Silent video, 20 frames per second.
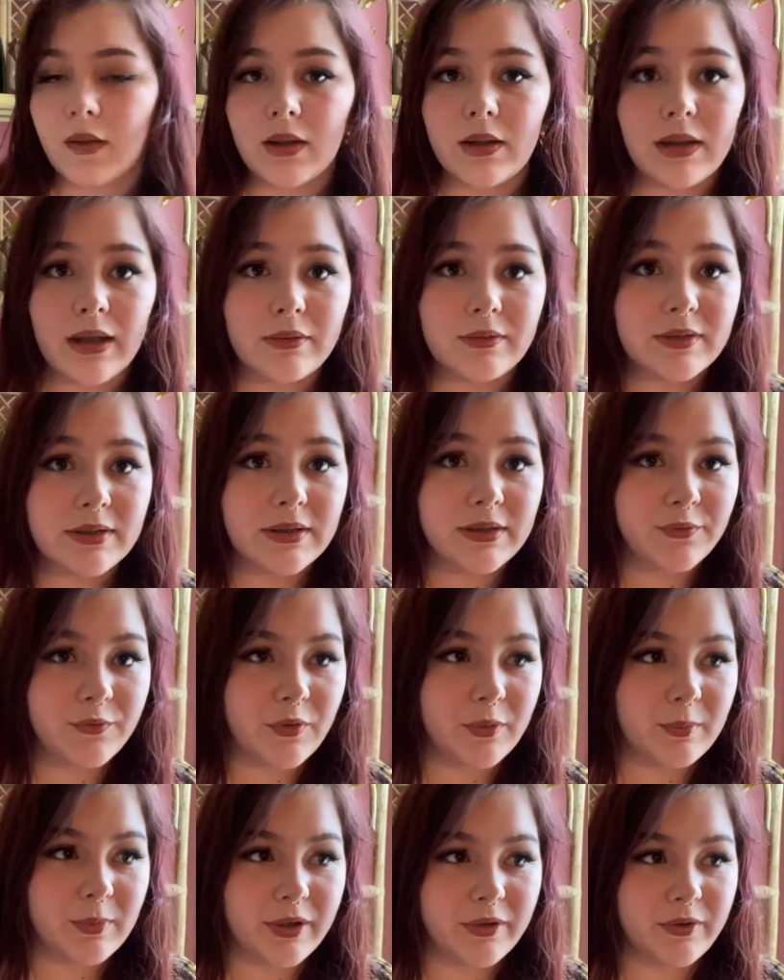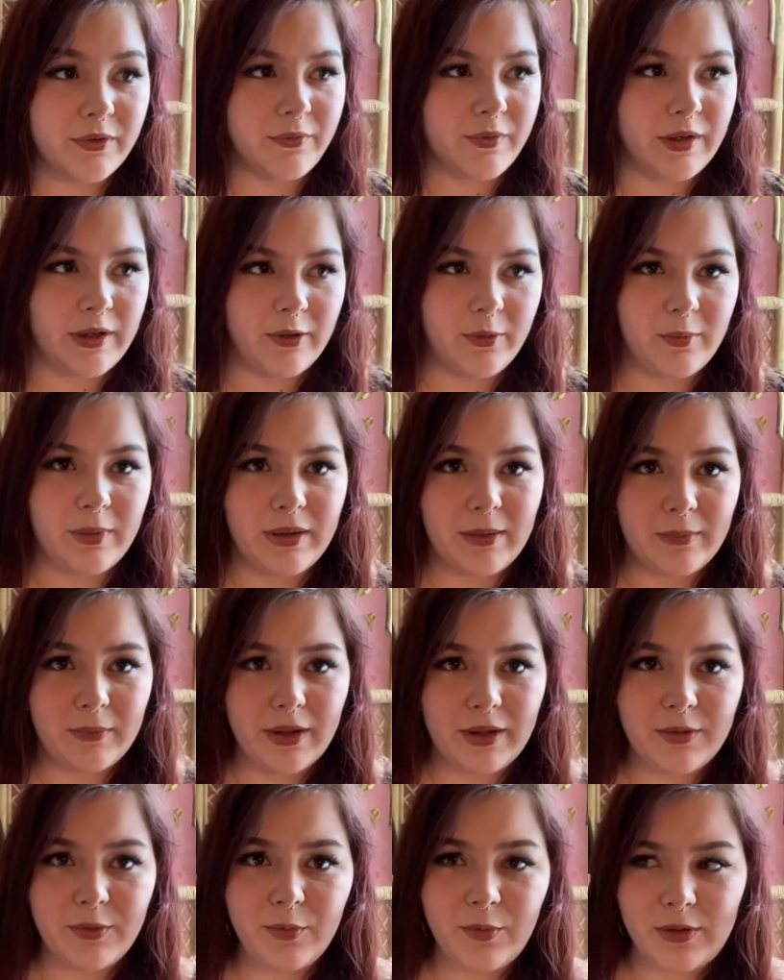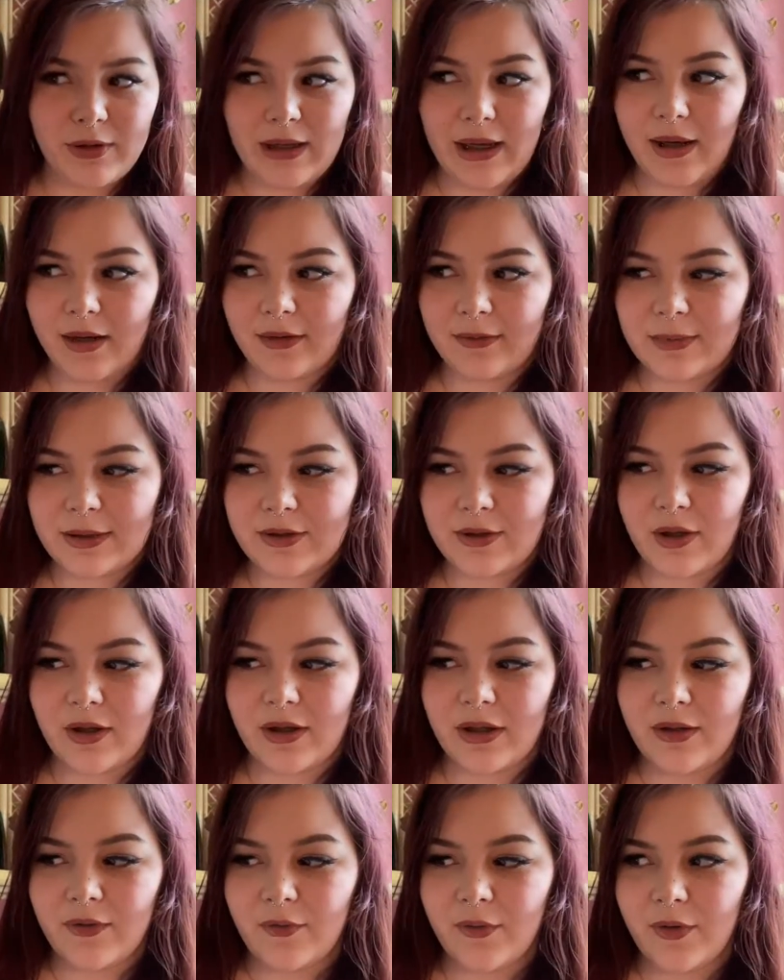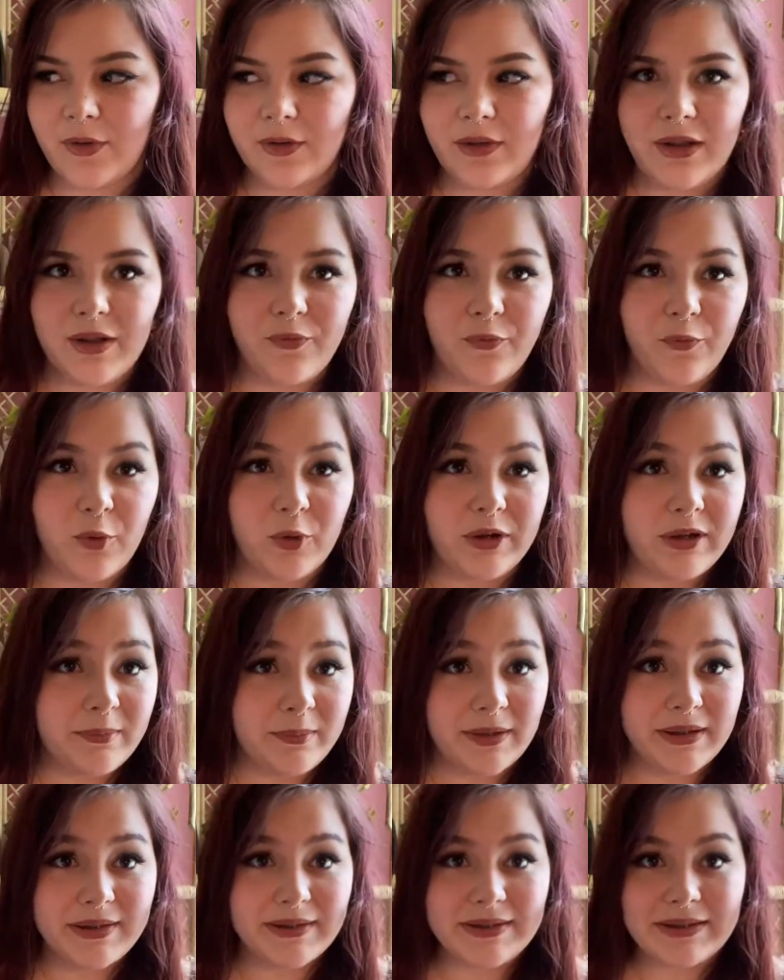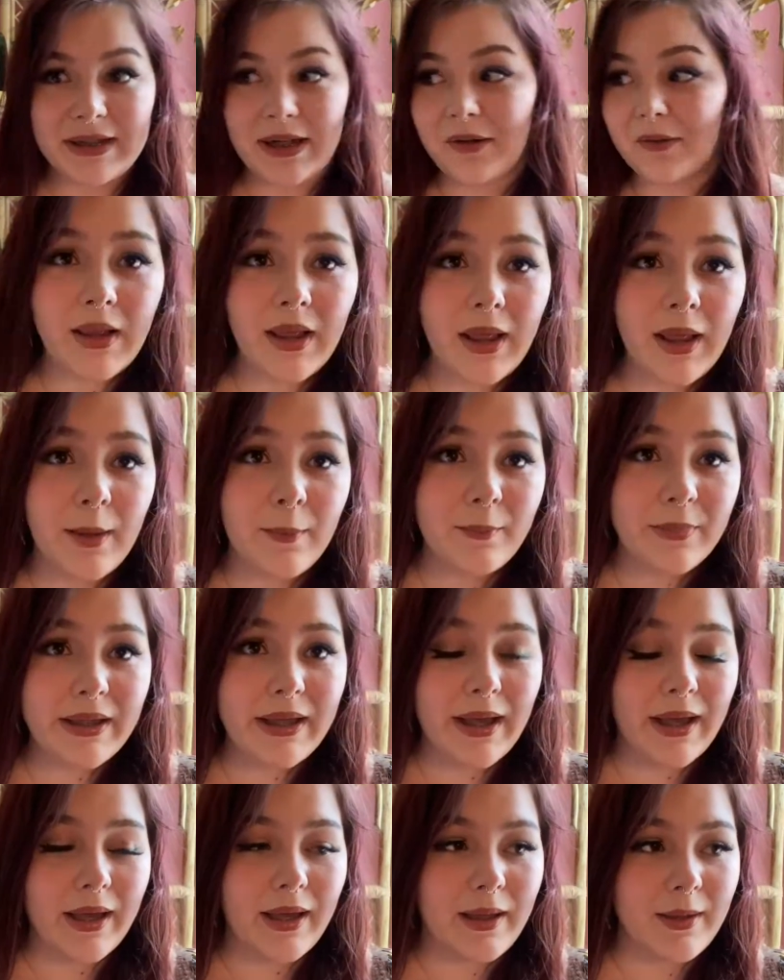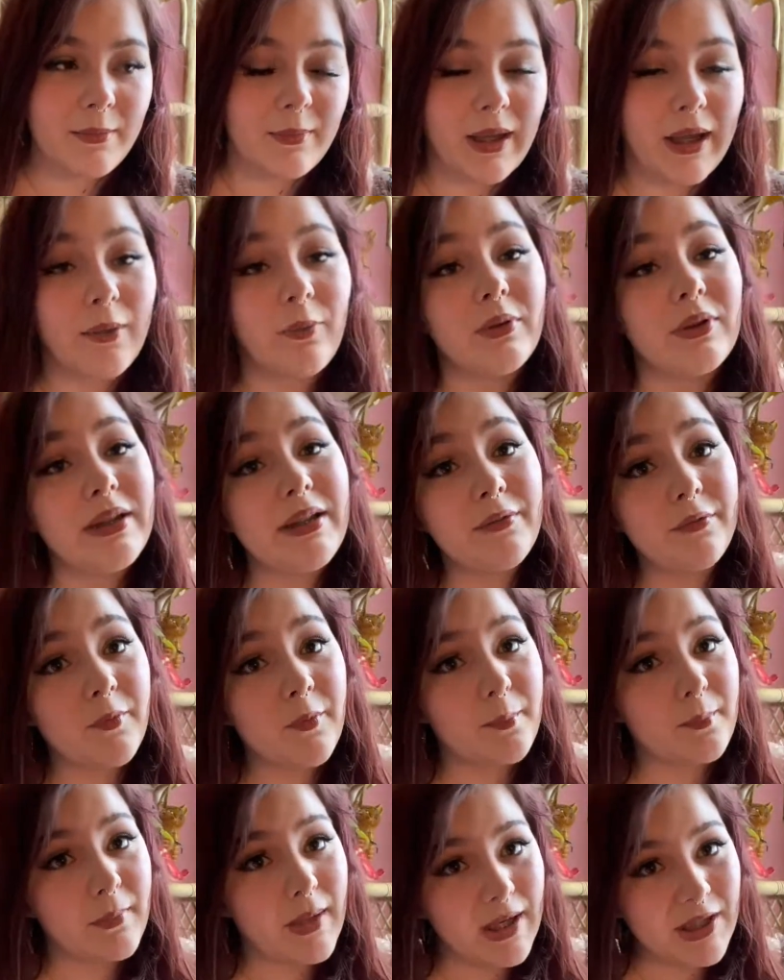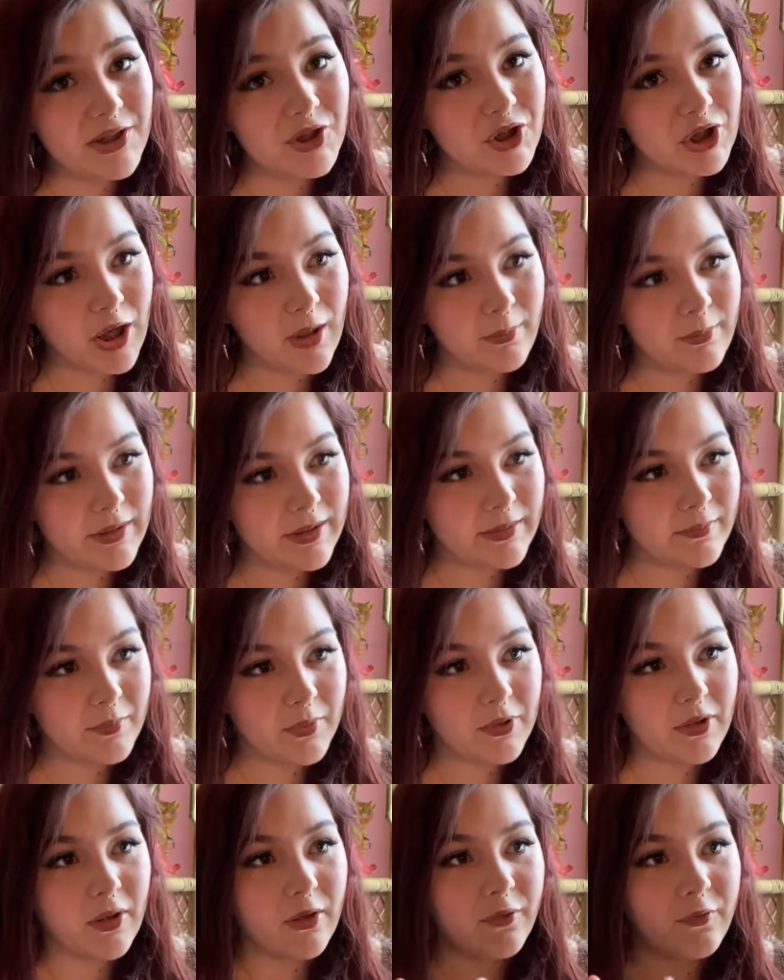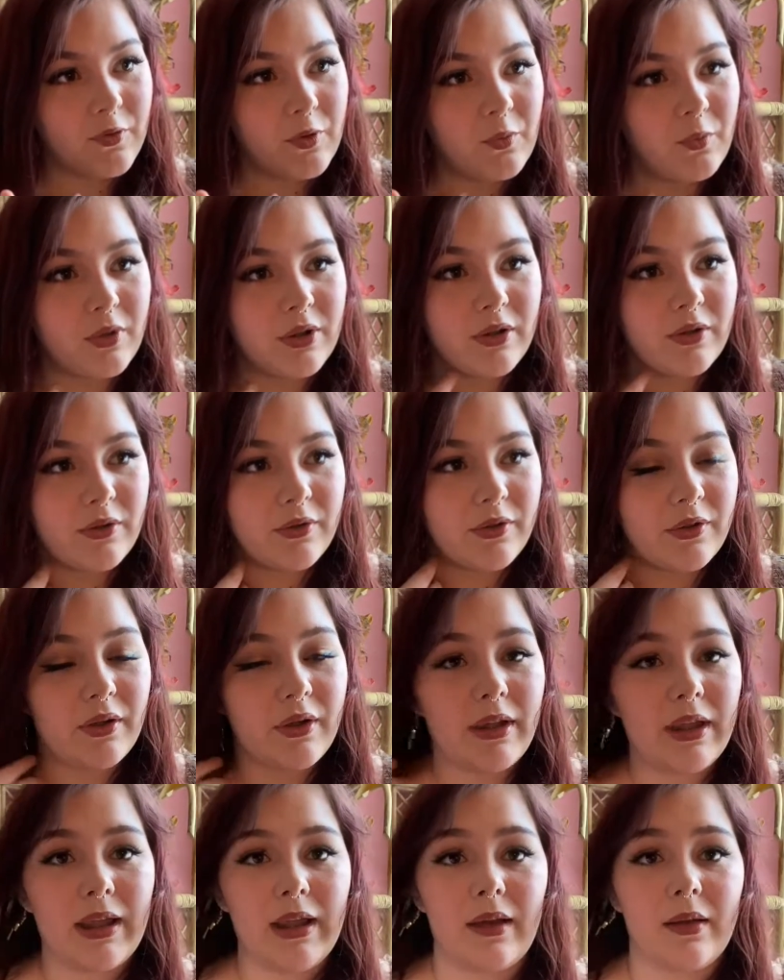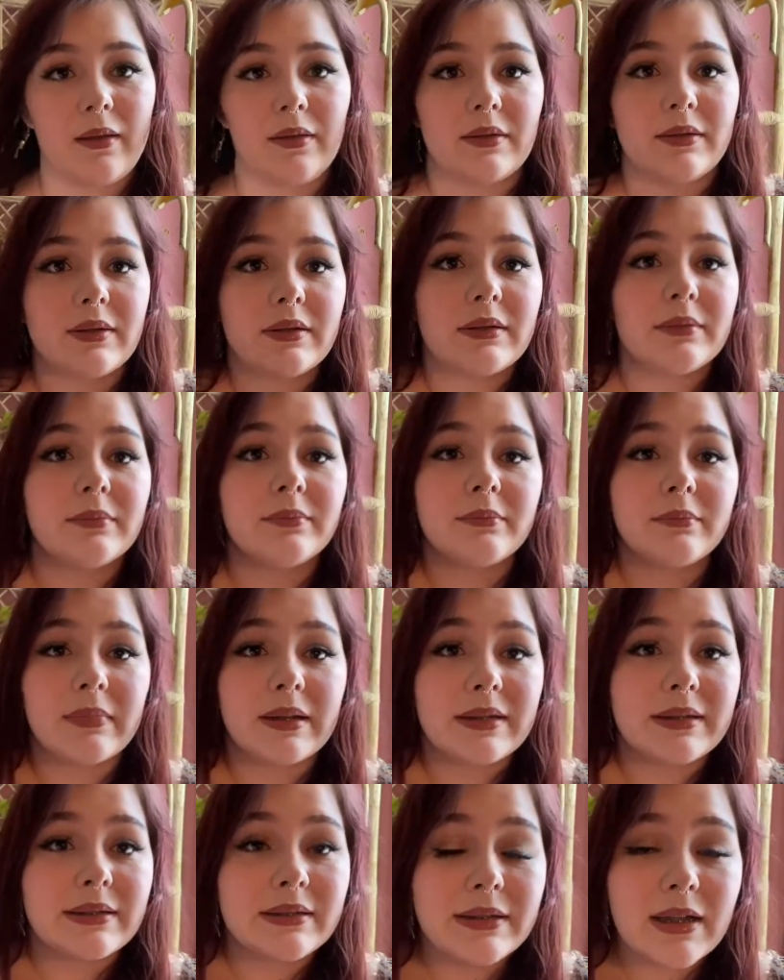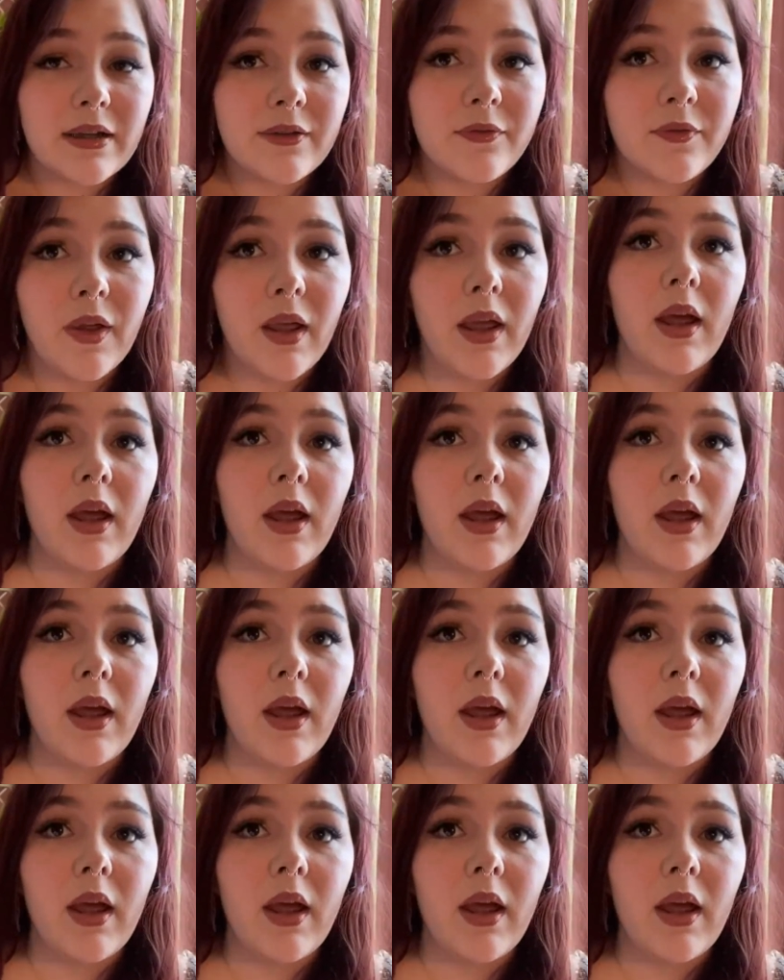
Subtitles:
I was gonna film another video, but I'm kind of worn out. I've been talking for like 40 minutes now. But yeah, I will leave my shop link below if you want to go look at my stuff.